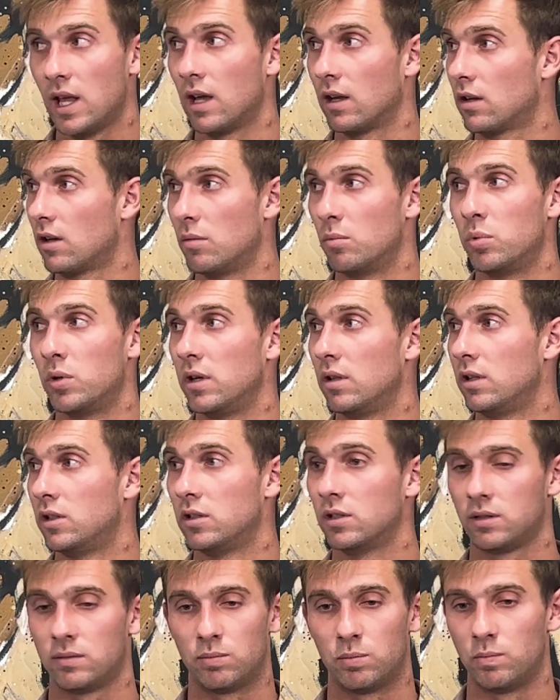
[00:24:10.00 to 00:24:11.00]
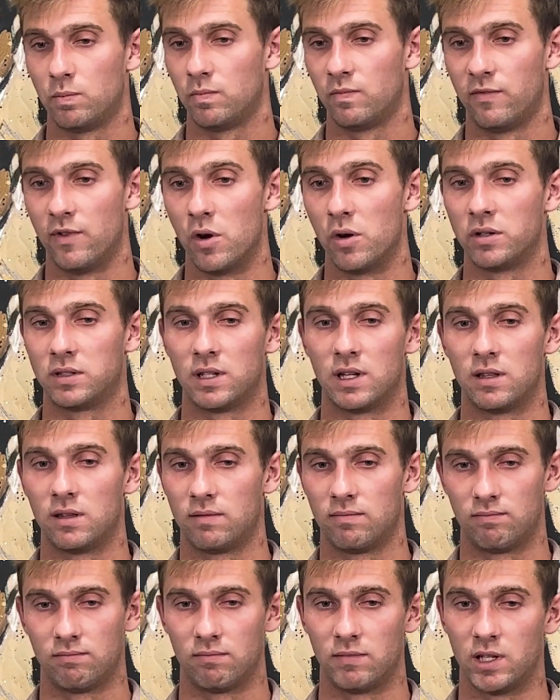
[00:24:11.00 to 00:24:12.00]
completely just focus on
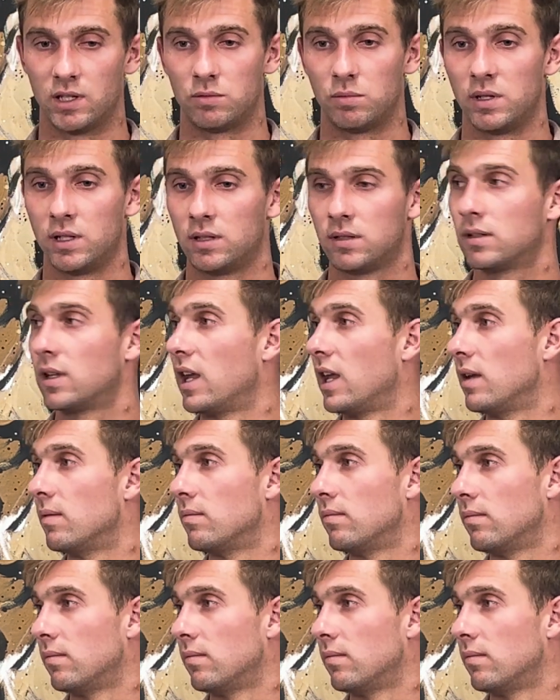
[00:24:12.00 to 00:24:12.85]
this week's game.